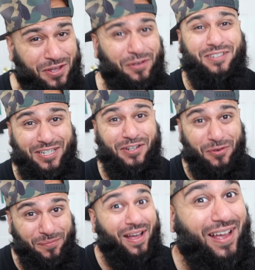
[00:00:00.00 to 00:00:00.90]

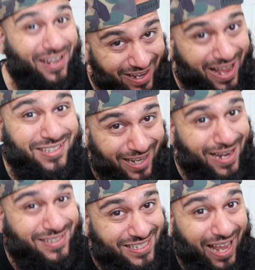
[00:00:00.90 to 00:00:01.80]
YouTube. Yes,
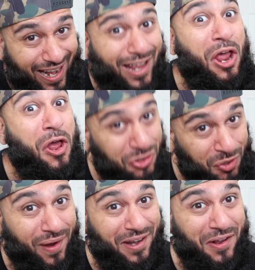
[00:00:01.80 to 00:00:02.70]
I said it
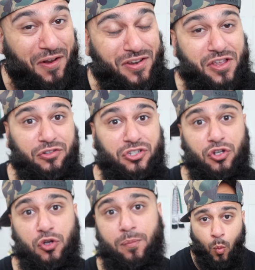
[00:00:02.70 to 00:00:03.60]
trending on
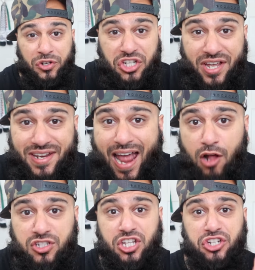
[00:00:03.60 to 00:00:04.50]
YouTube when she
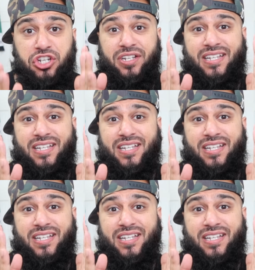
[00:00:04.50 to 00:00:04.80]
announced that she